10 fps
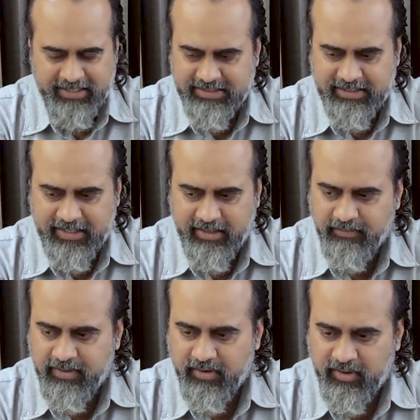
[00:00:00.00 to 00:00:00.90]
That's the
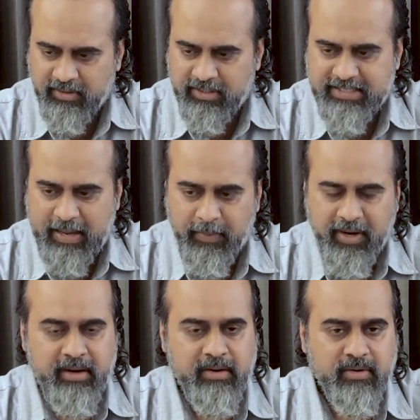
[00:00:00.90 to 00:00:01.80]
thing with all this
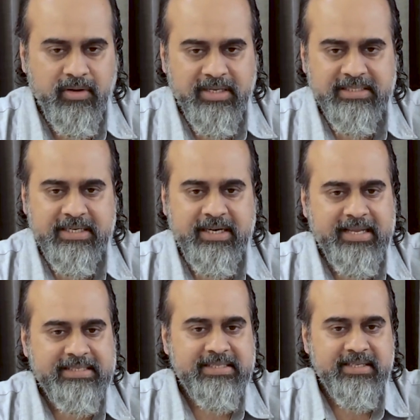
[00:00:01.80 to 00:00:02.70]
apparent goodness
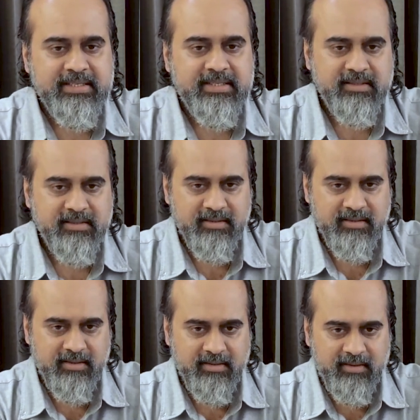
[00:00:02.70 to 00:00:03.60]
and niceness.
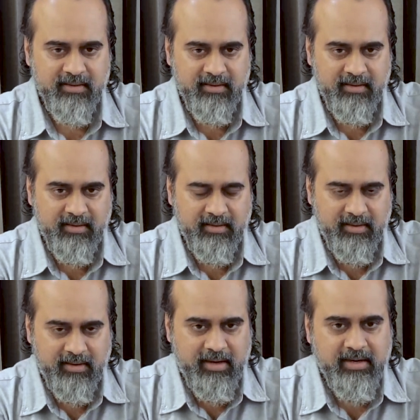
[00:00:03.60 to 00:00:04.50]

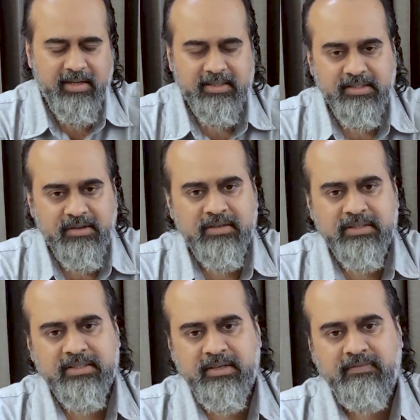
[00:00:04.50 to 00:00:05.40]
It does
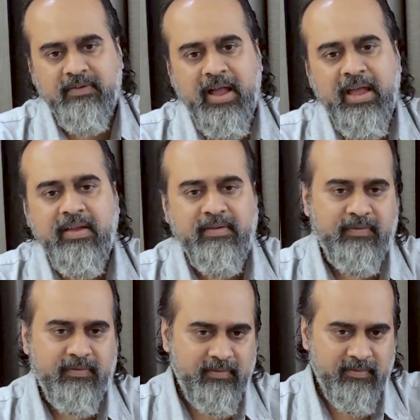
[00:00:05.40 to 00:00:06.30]
not
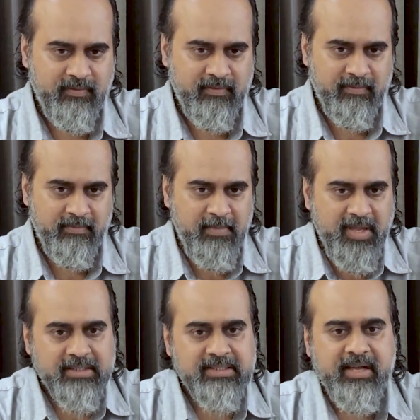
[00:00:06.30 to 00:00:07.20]
survive
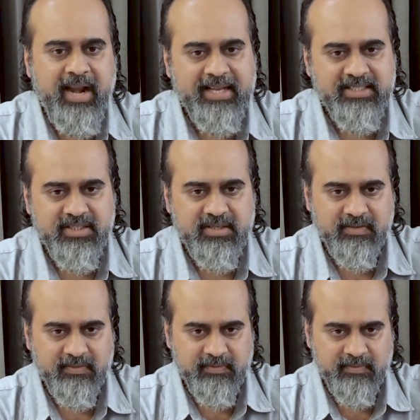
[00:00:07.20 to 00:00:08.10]
being
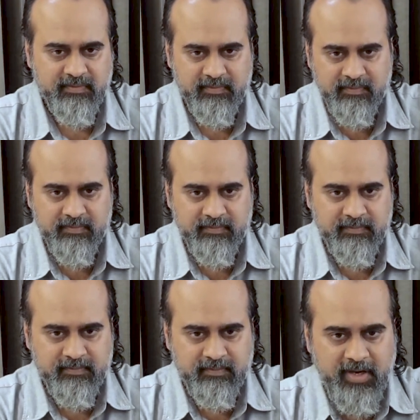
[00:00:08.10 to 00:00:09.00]
scratched.
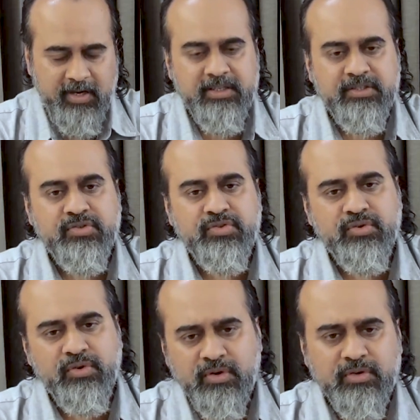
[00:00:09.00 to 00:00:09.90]
It is
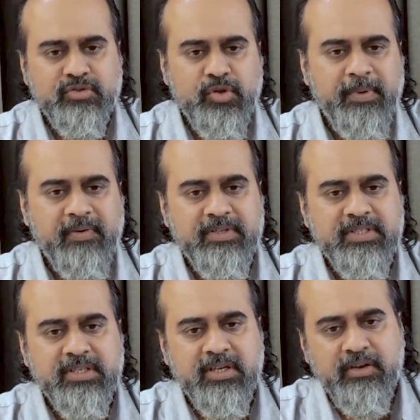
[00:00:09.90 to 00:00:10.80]
so
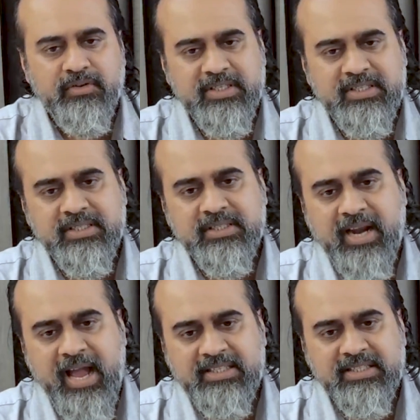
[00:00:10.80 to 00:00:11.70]
superficial, you just
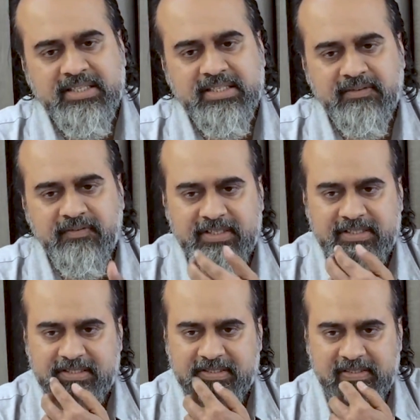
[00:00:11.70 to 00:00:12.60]
scratch the
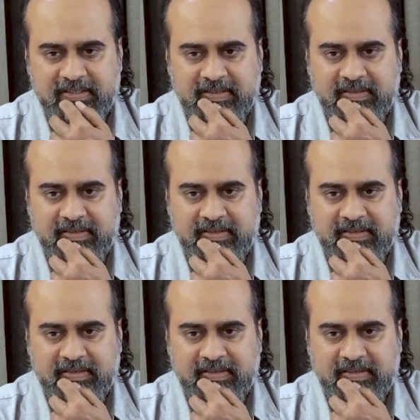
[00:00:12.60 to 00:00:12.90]
surface